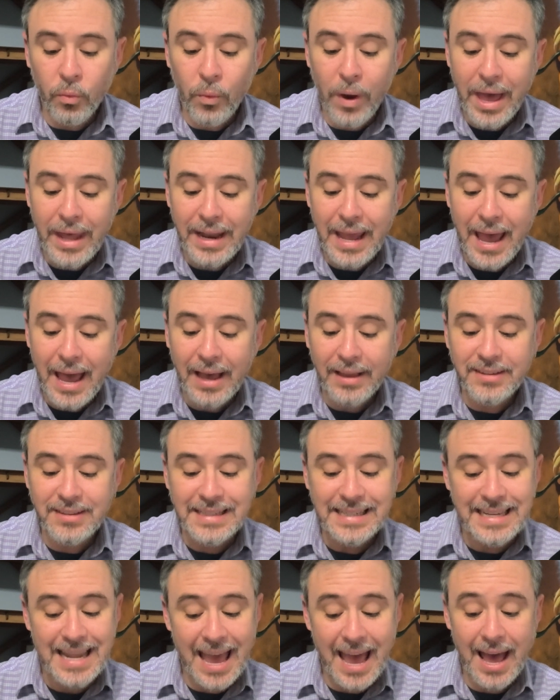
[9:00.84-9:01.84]
when
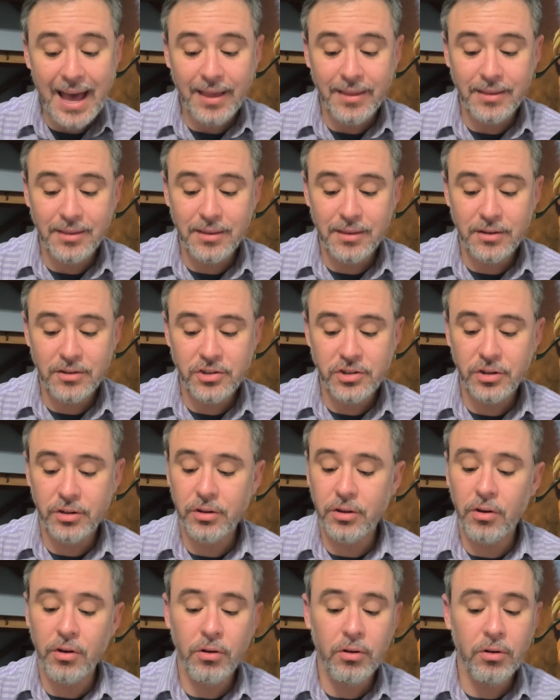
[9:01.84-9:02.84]
as death
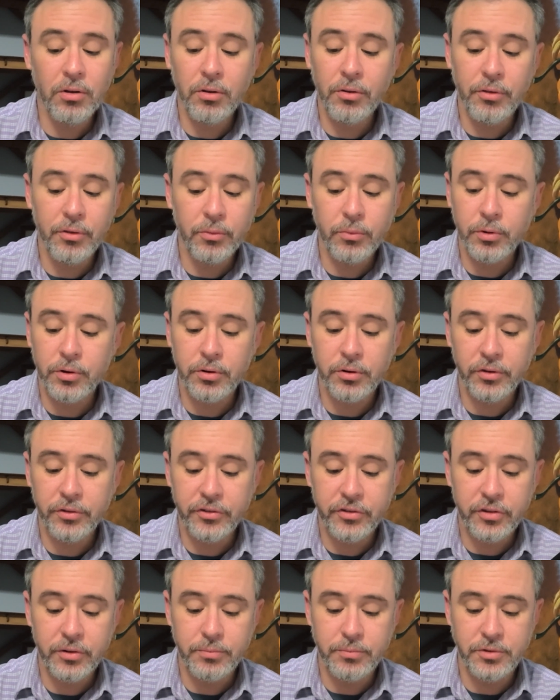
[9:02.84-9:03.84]
shall all the
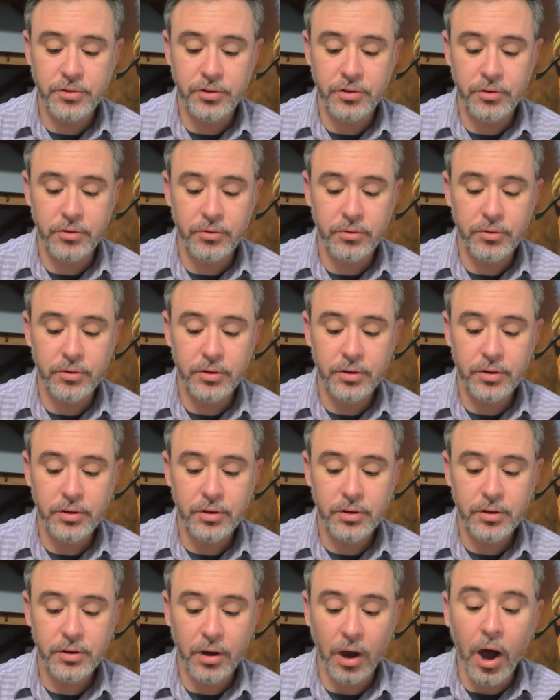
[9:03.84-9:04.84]
world subdue,
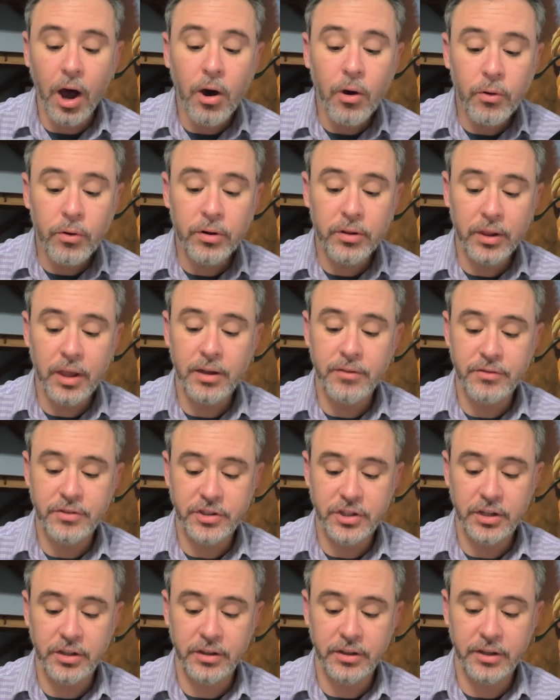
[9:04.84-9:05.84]
our love
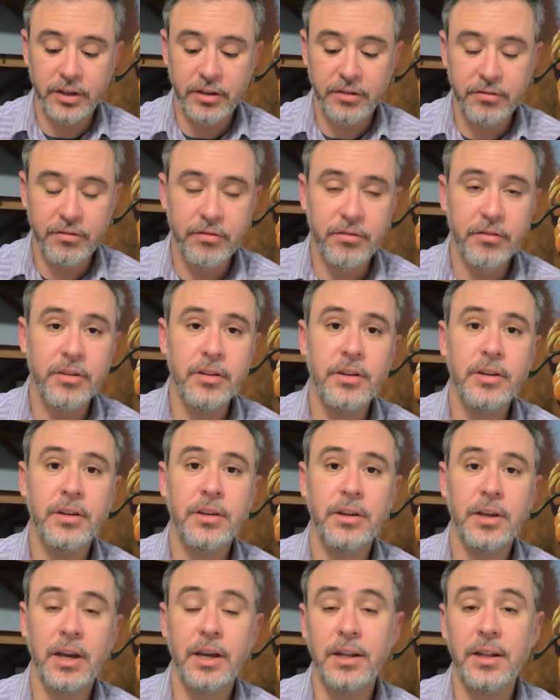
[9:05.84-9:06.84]
shall live,
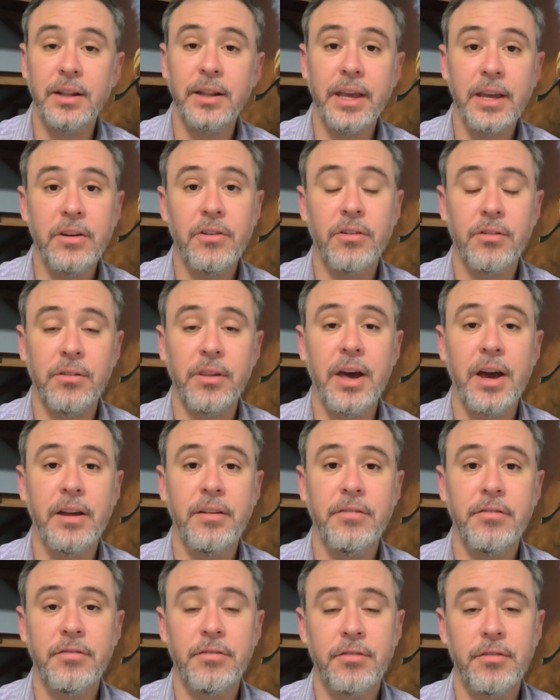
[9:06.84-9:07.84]
and later
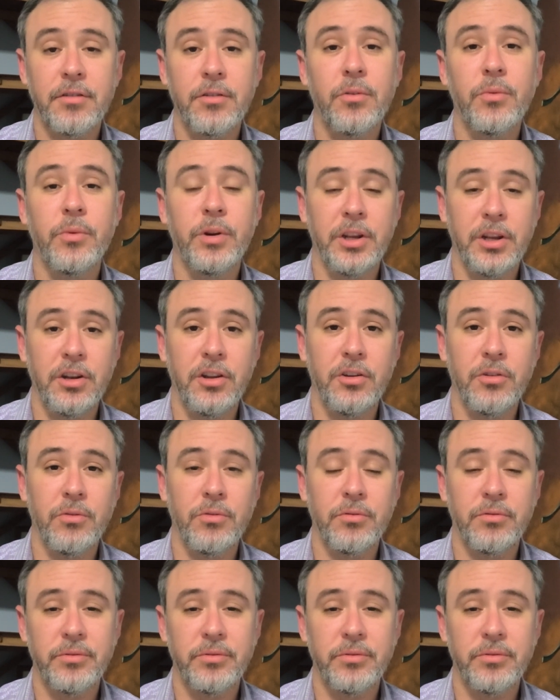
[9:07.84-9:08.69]
life renew.